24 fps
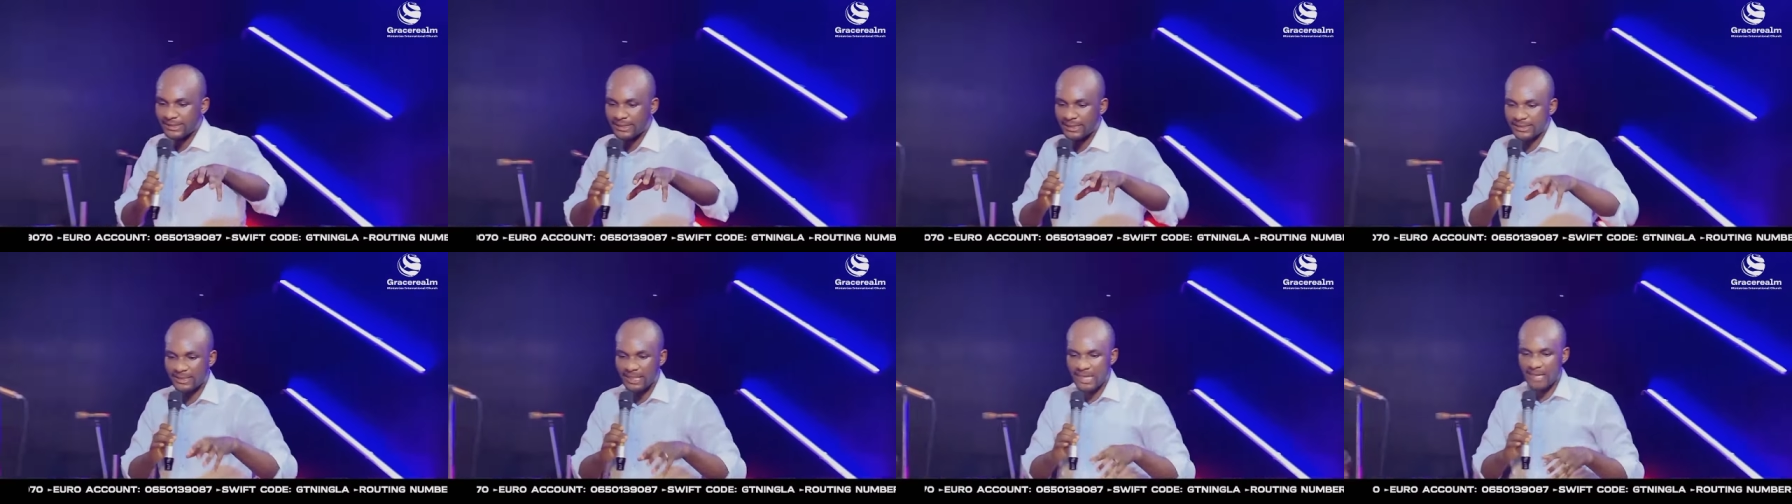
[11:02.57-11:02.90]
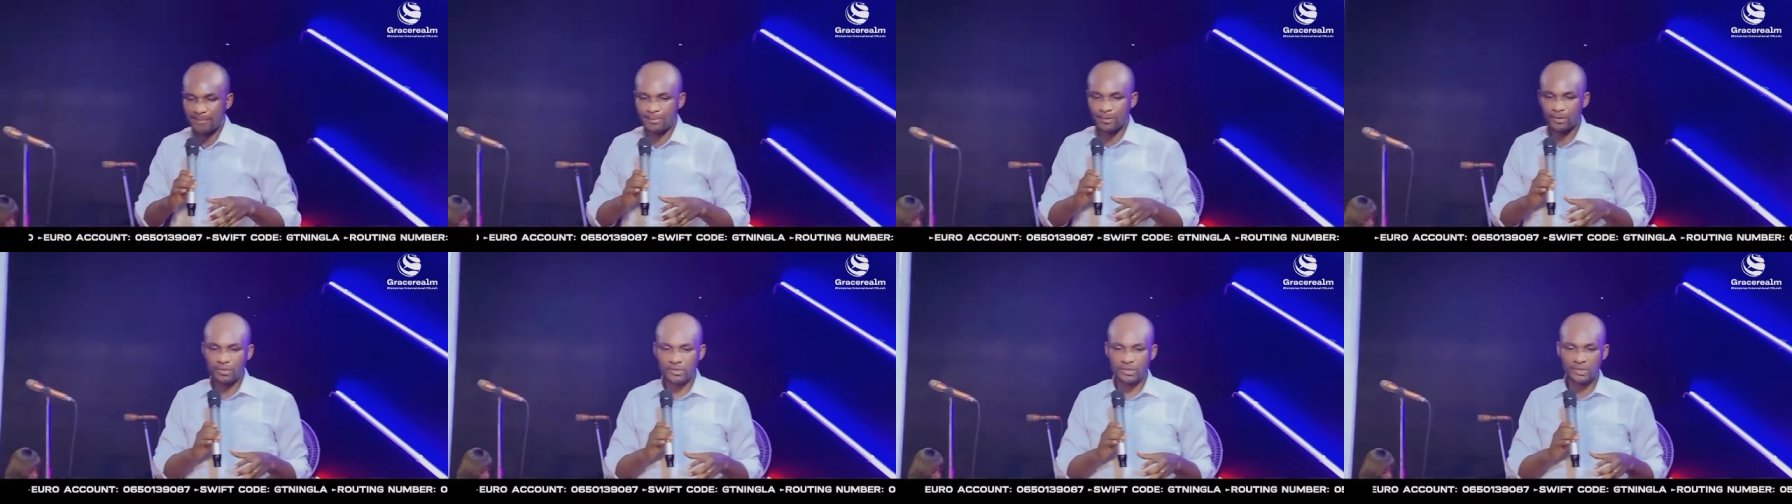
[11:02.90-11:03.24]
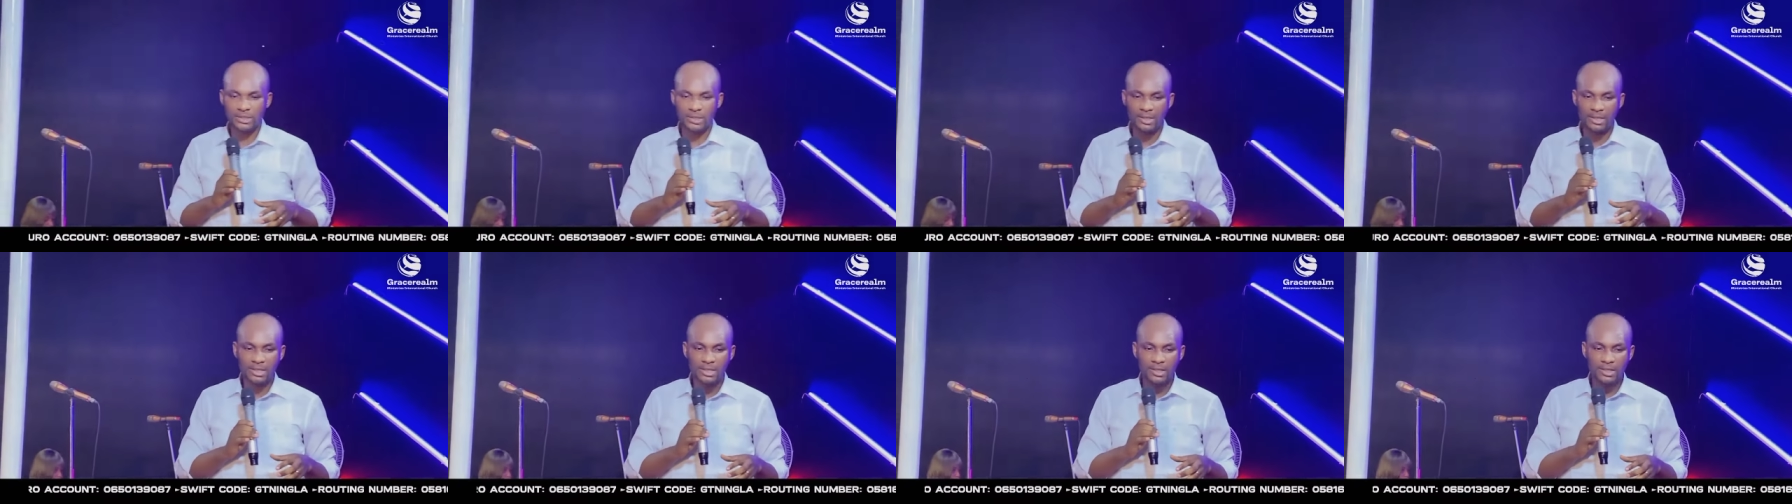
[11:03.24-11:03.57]
disciples,
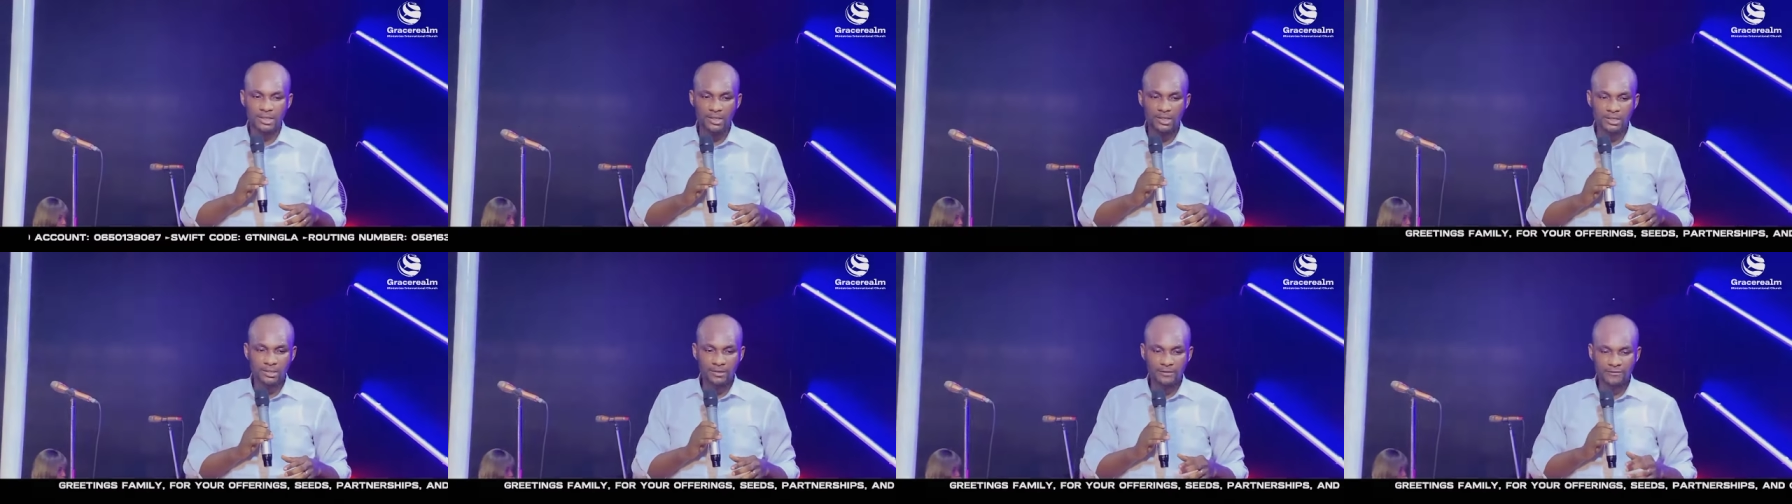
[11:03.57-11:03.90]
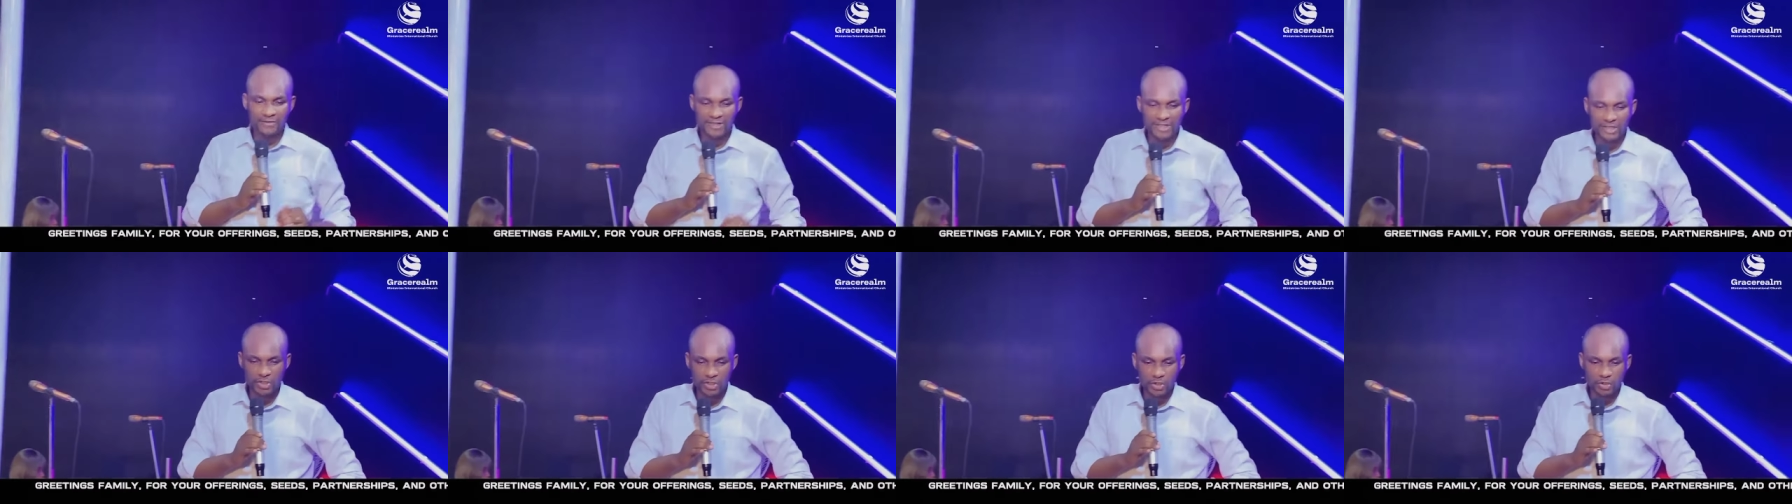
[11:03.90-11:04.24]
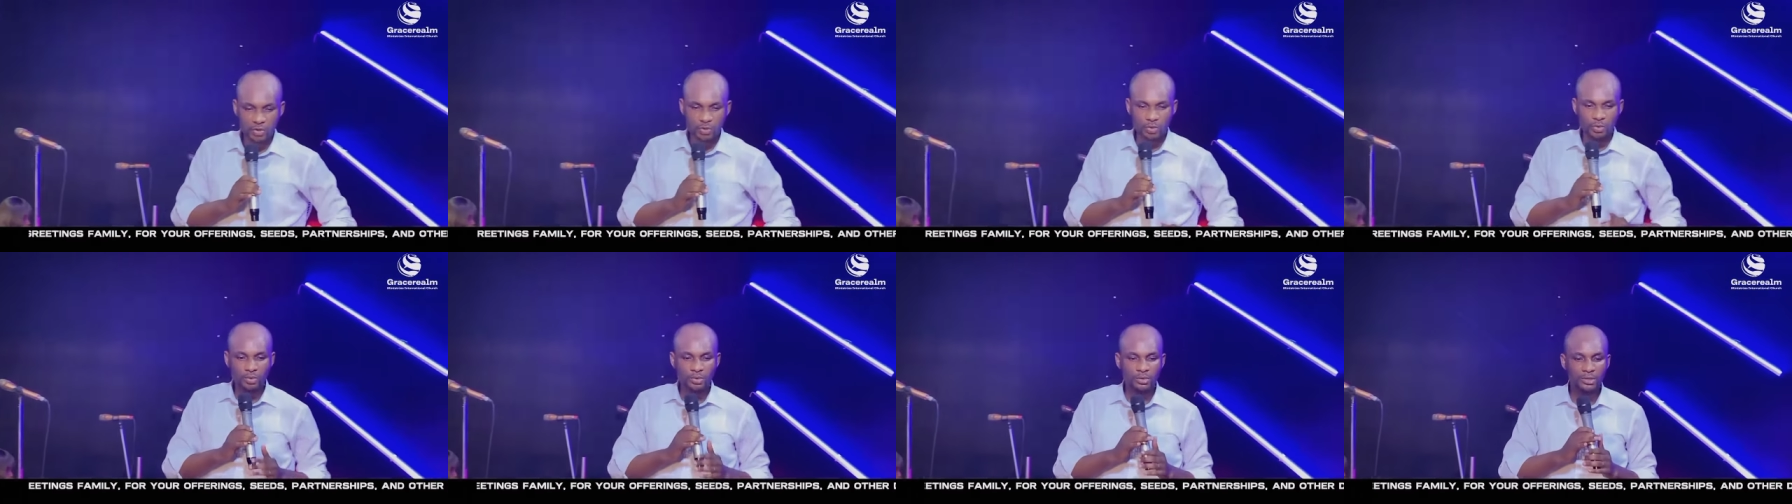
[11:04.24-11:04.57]
verse
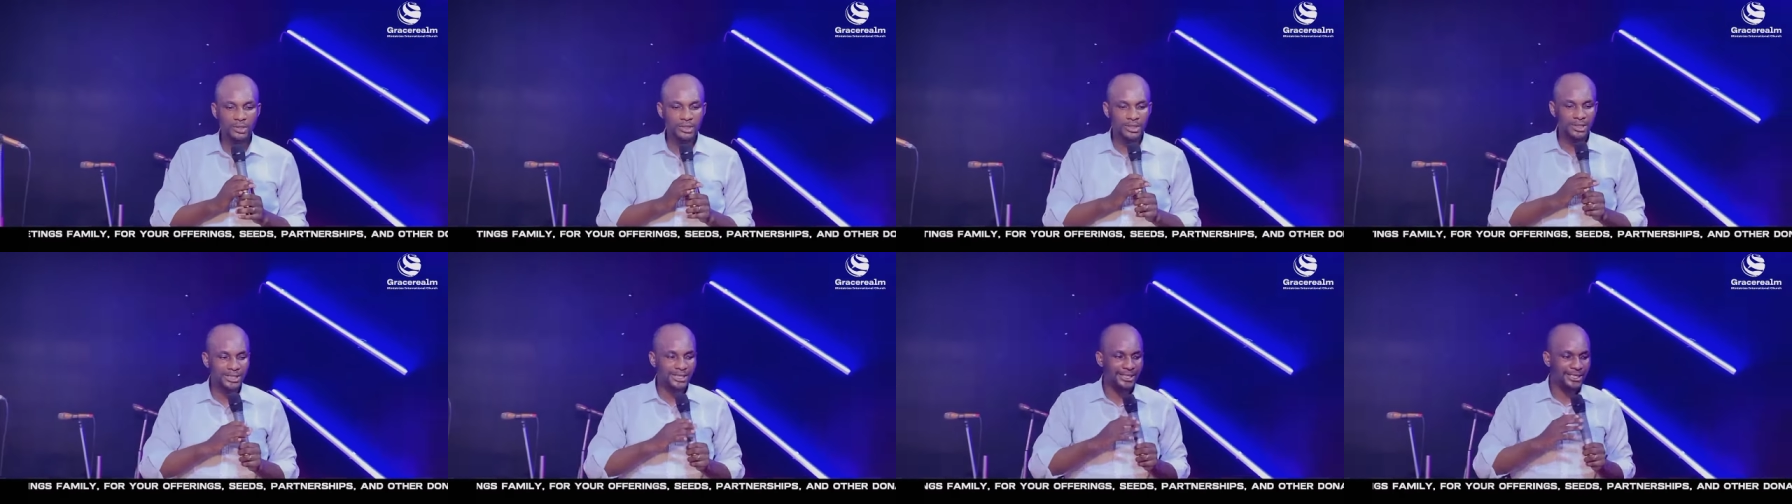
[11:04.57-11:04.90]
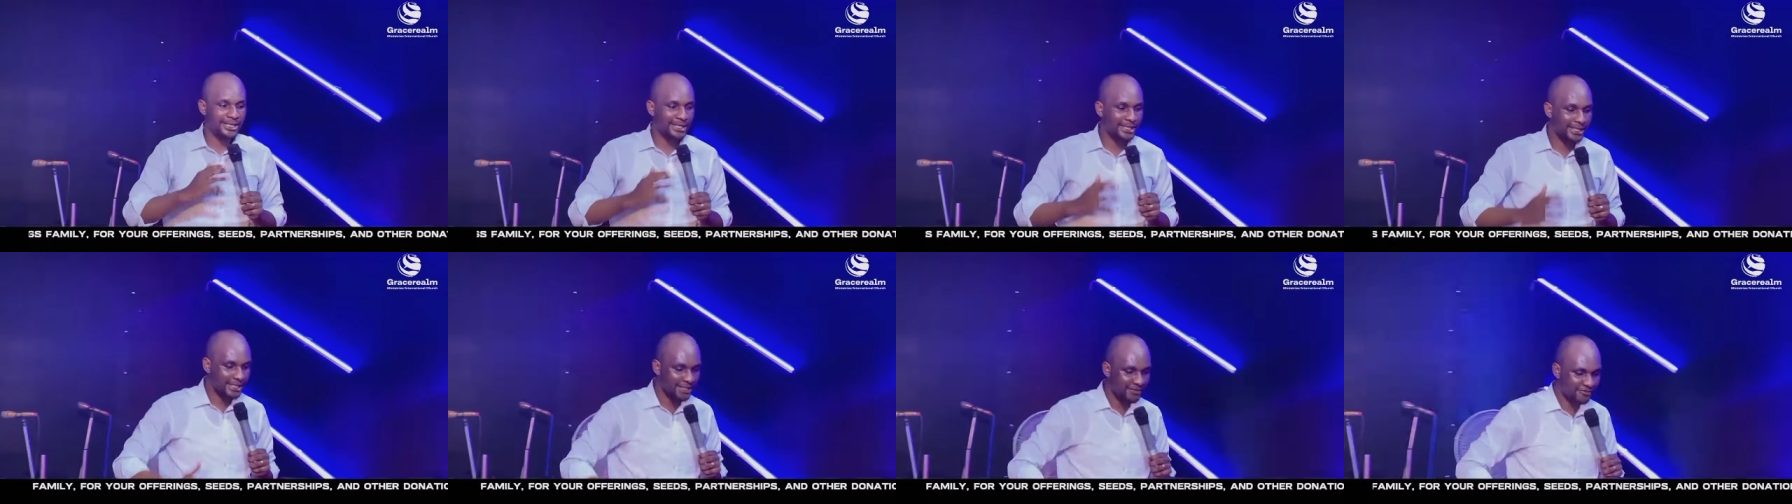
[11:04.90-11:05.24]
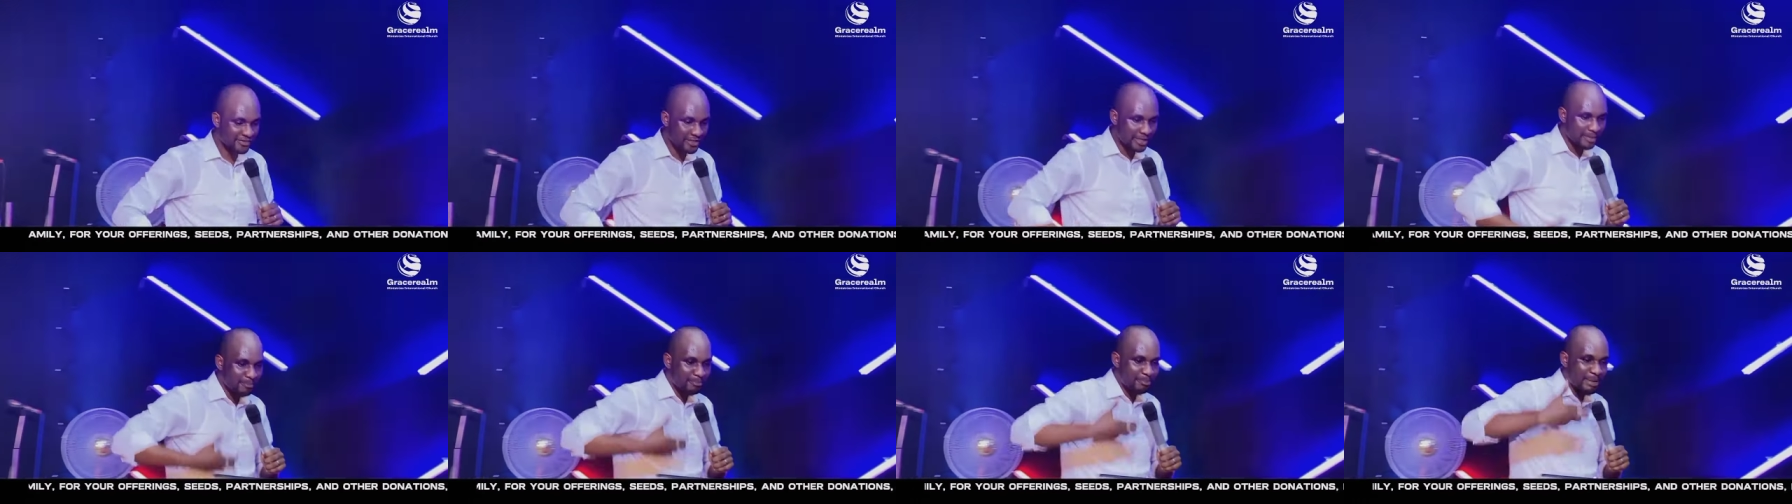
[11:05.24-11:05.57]
2, he gave them